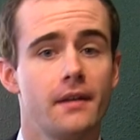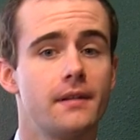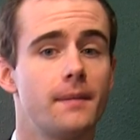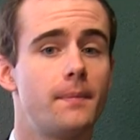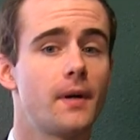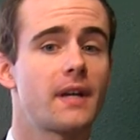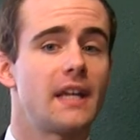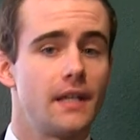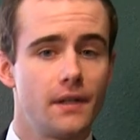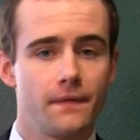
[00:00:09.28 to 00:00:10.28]
The
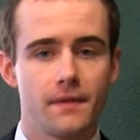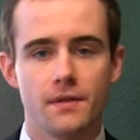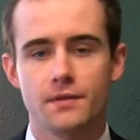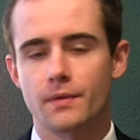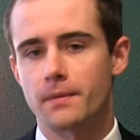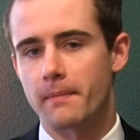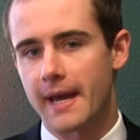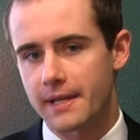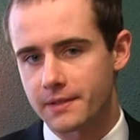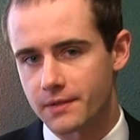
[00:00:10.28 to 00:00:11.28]
book Interviews with
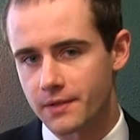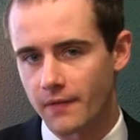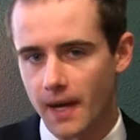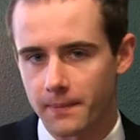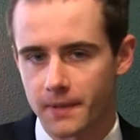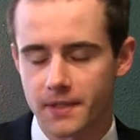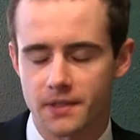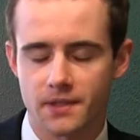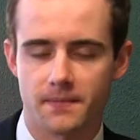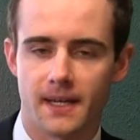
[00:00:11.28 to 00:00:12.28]
Masters of
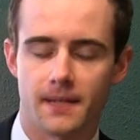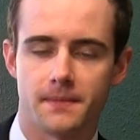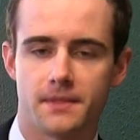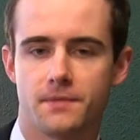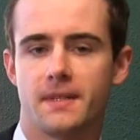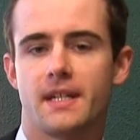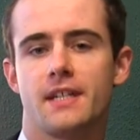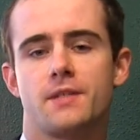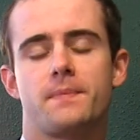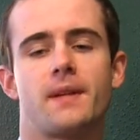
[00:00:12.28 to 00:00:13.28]
Operations Management
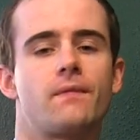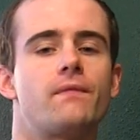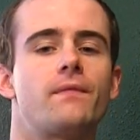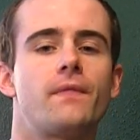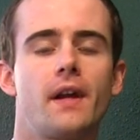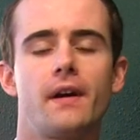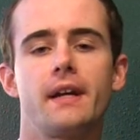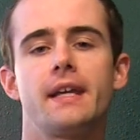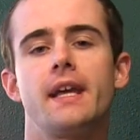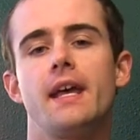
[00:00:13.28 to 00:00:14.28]
has been
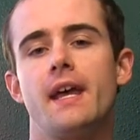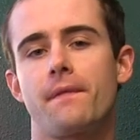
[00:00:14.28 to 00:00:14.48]
very